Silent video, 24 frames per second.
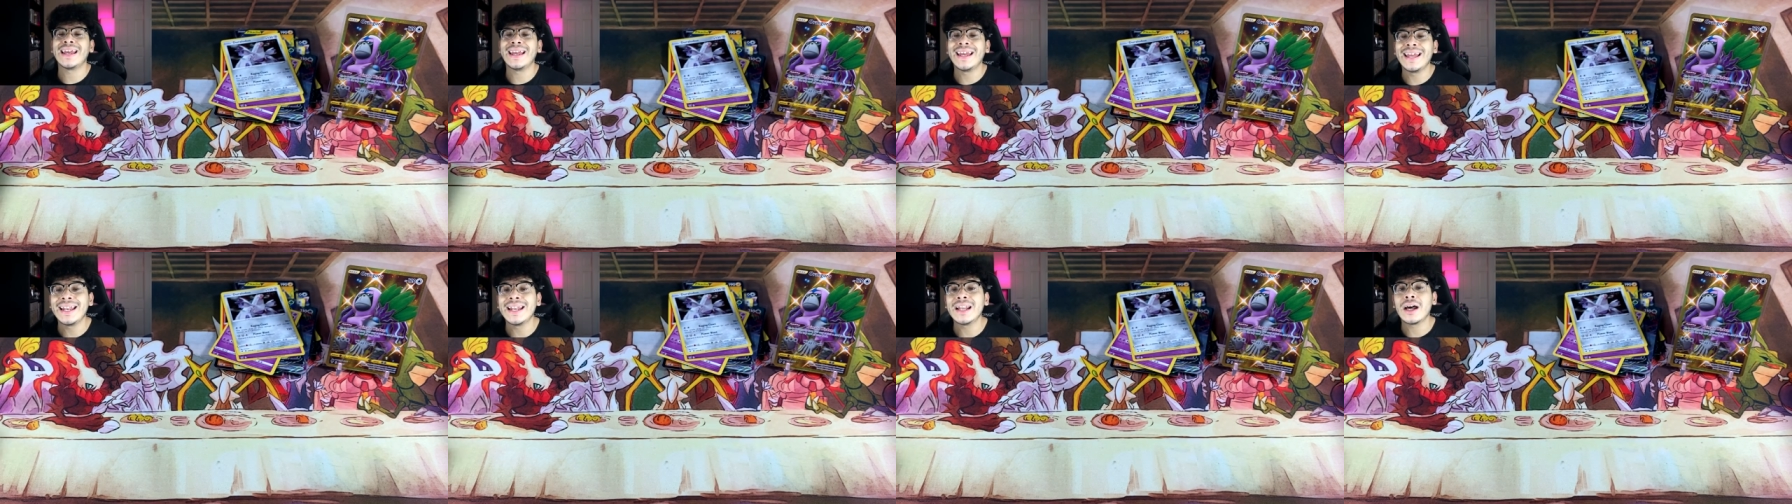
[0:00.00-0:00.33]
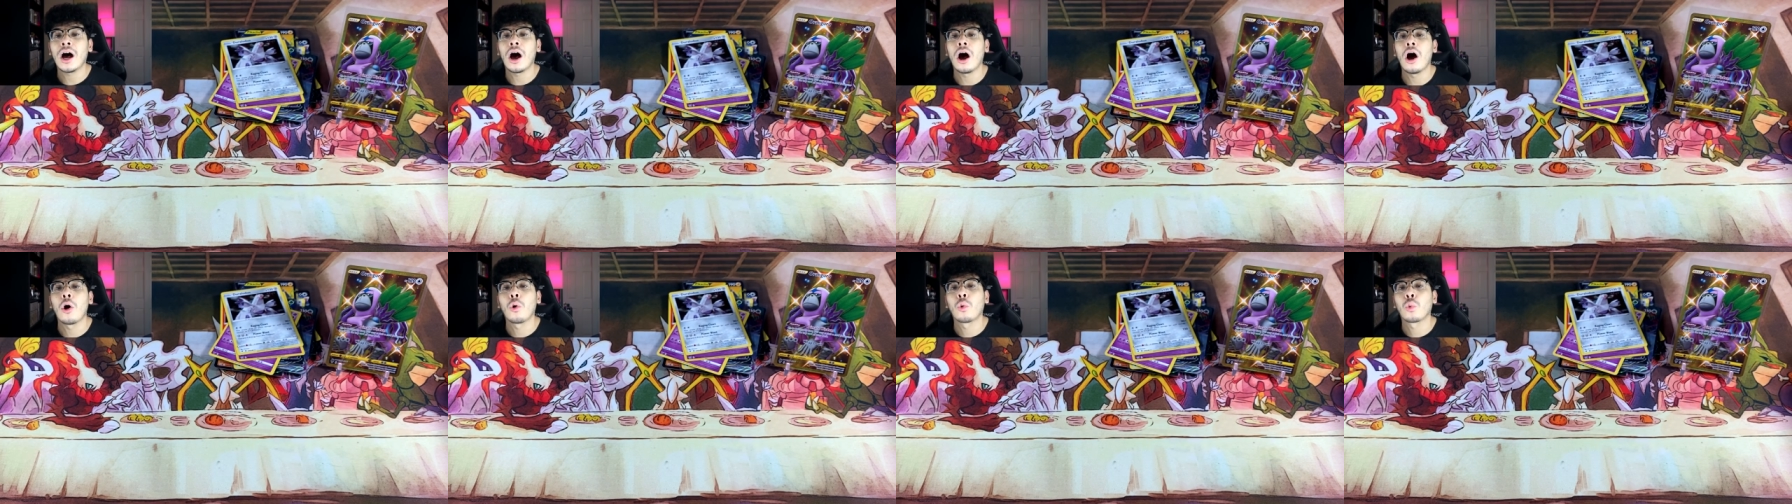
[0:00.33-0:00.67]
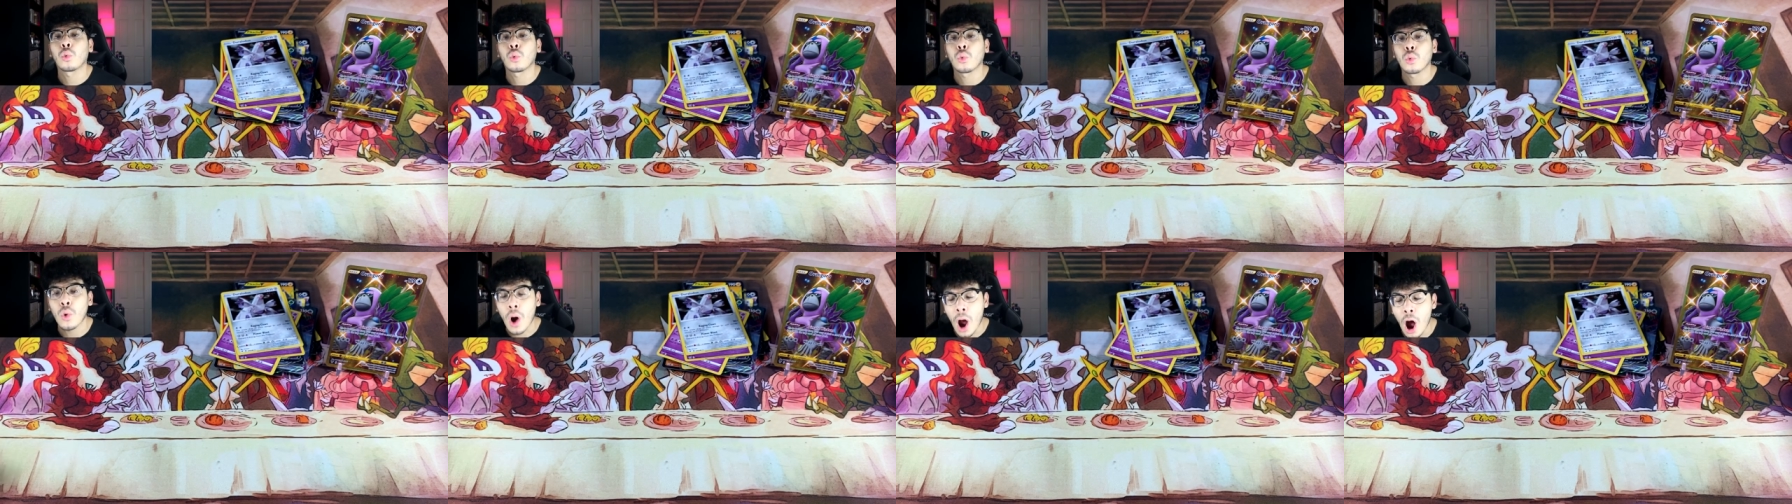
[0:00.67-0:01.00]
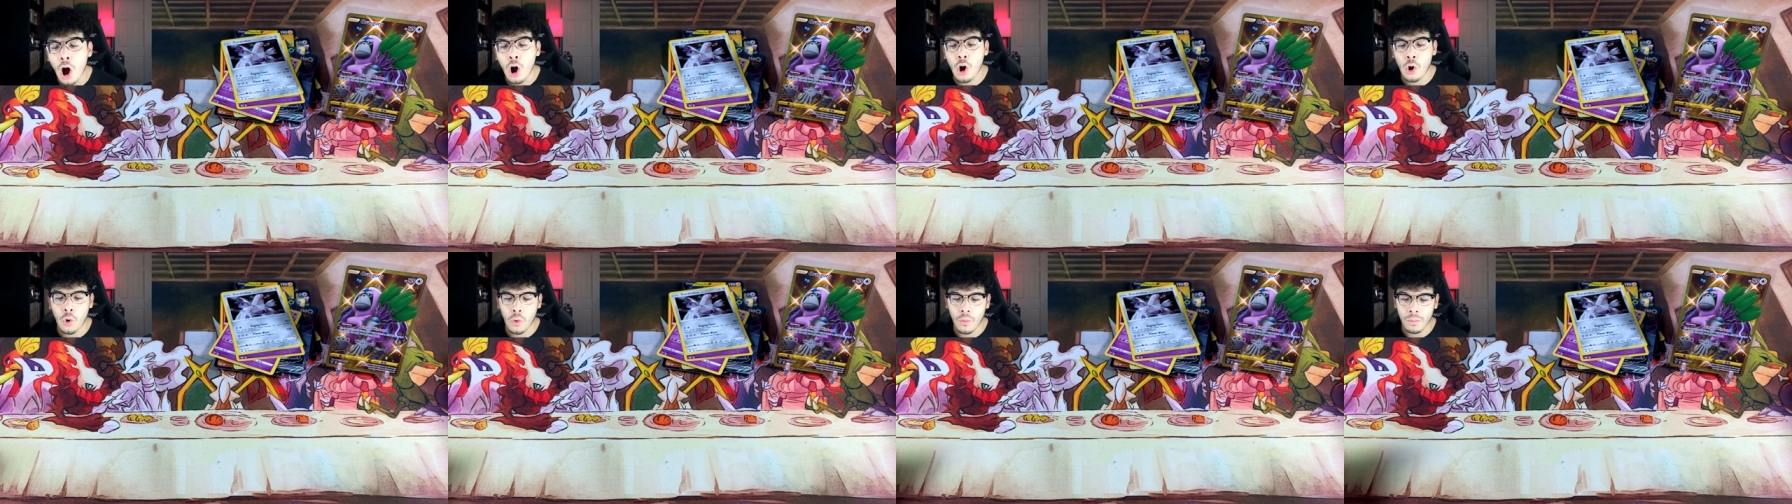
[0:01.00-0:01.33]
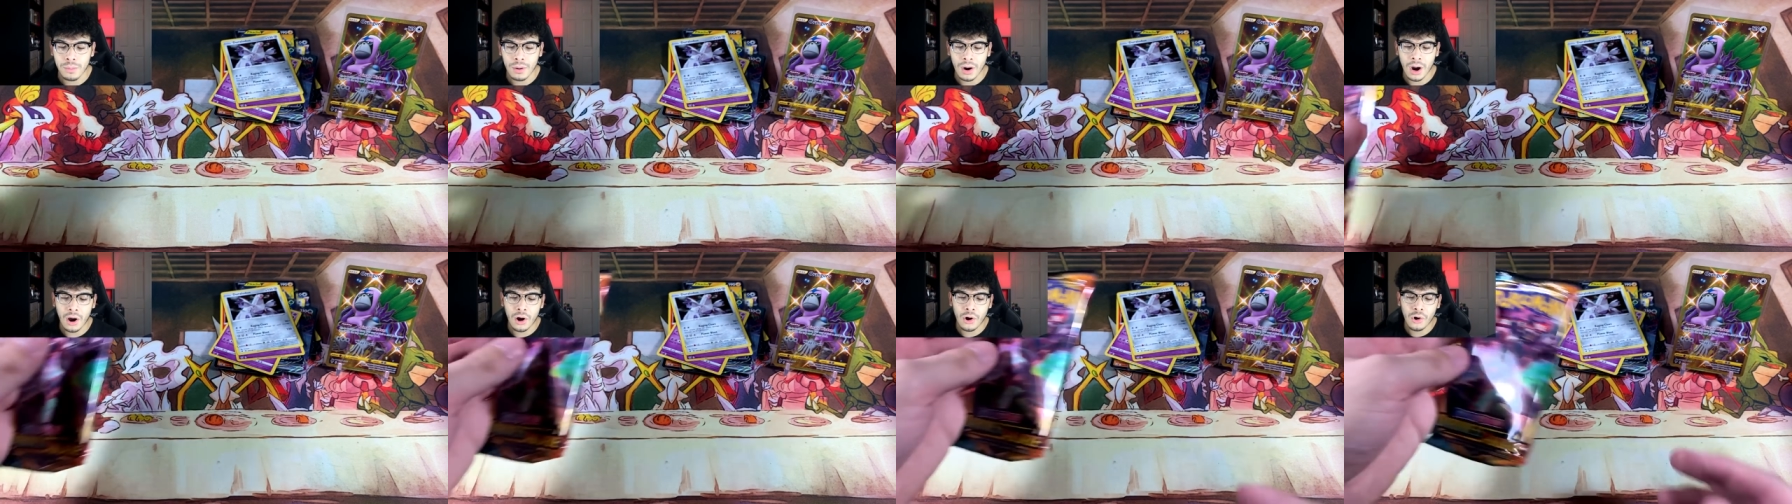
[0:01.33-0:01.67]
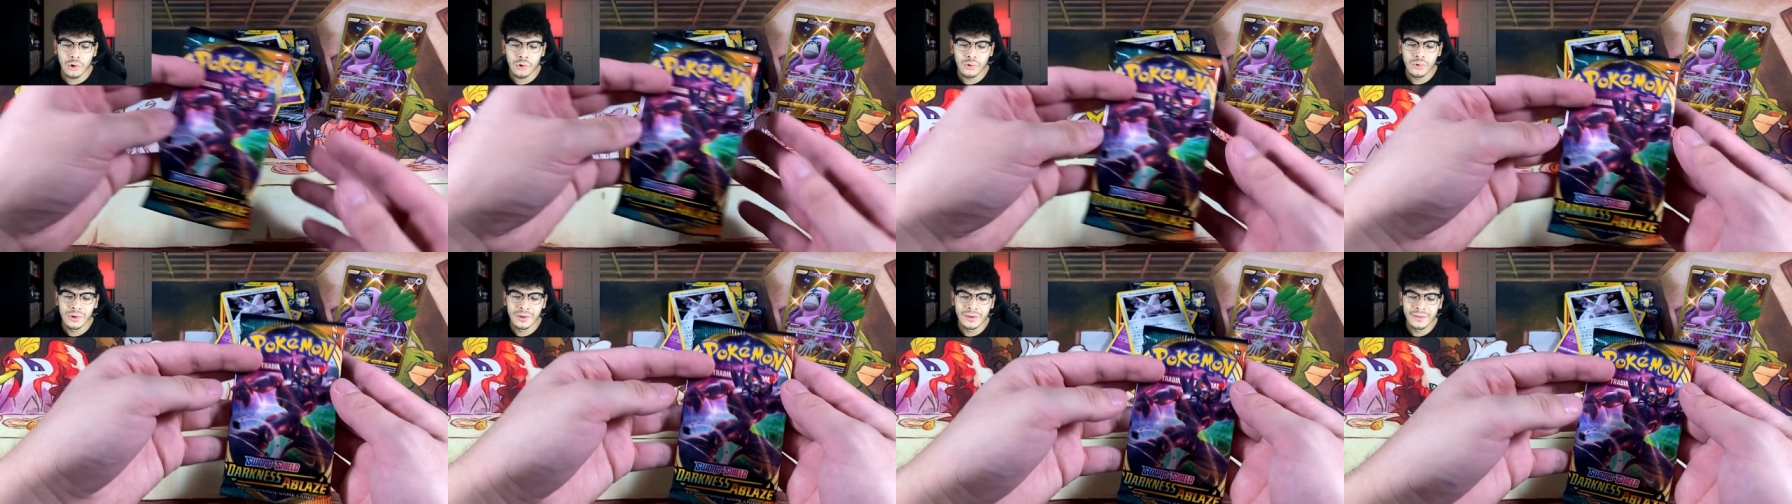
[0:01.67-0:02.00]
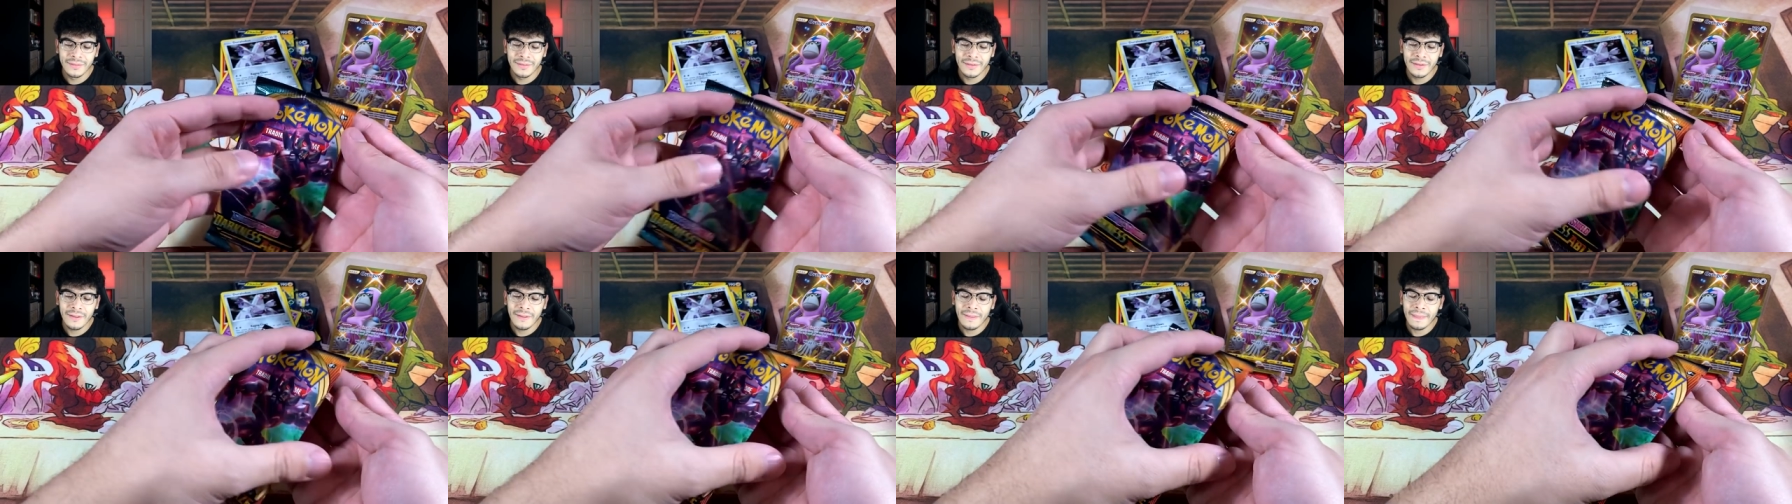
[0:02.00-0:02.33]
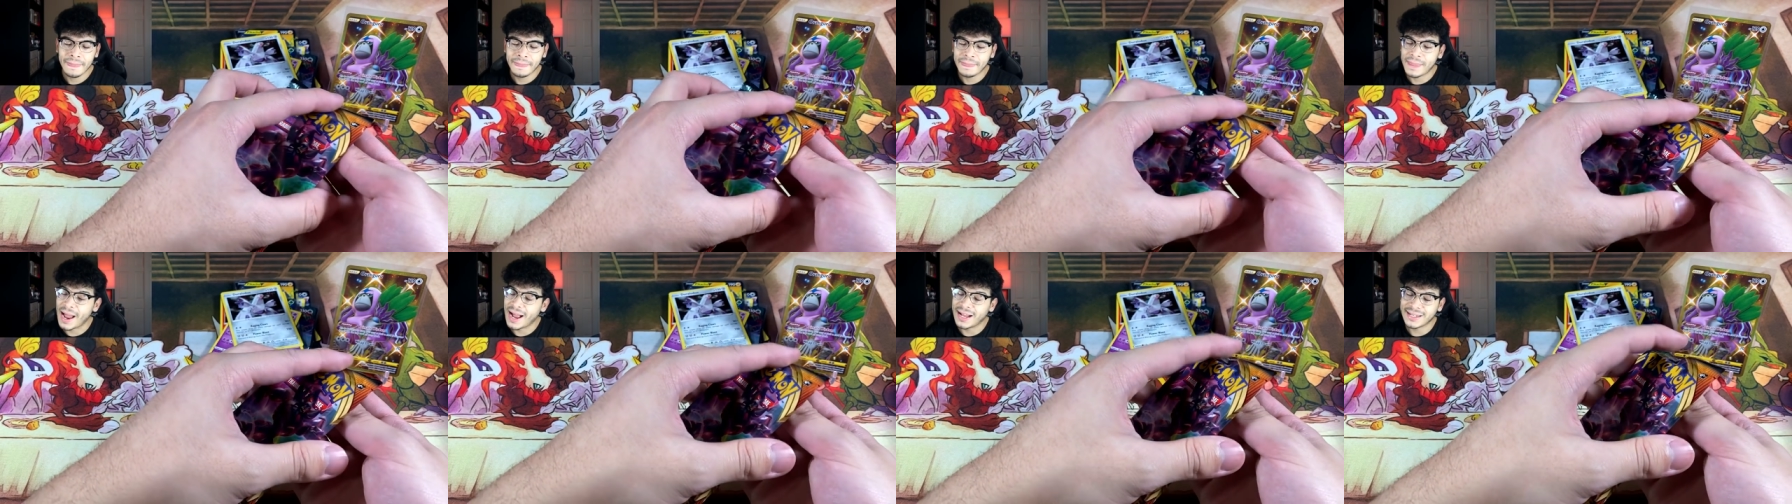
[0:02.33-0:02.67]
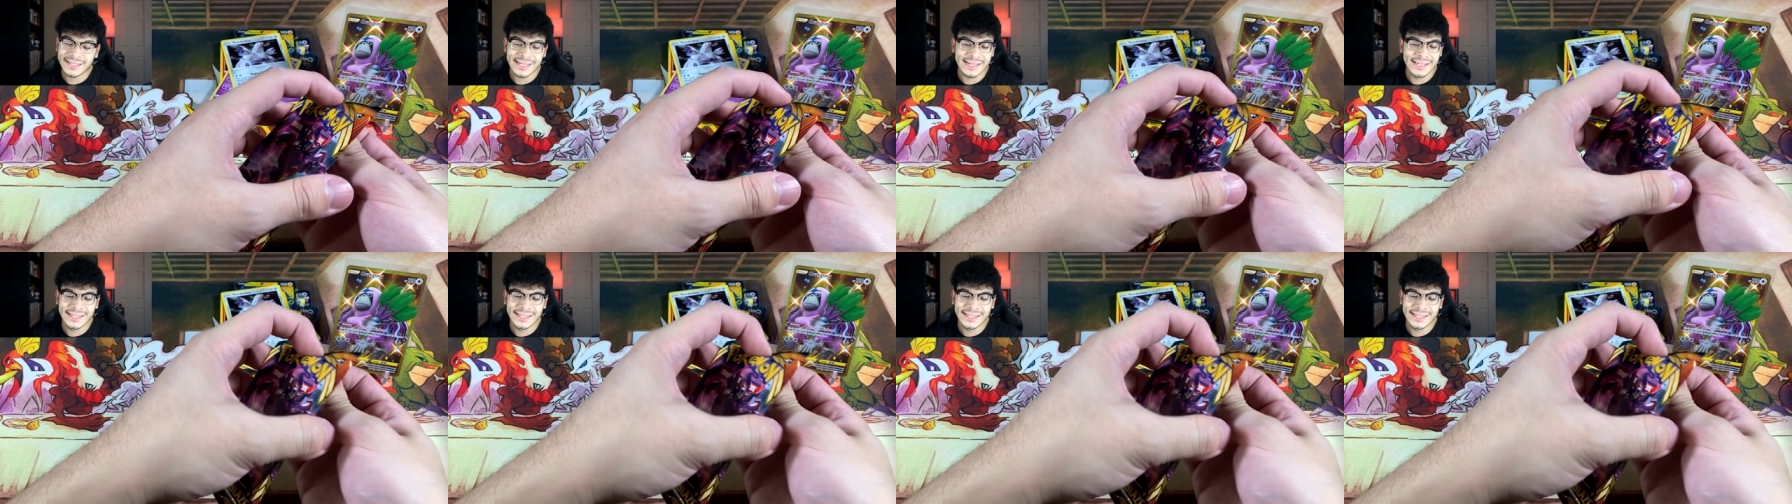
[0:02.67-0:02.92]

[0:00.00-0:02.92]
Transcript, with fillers: in a row, bro. That's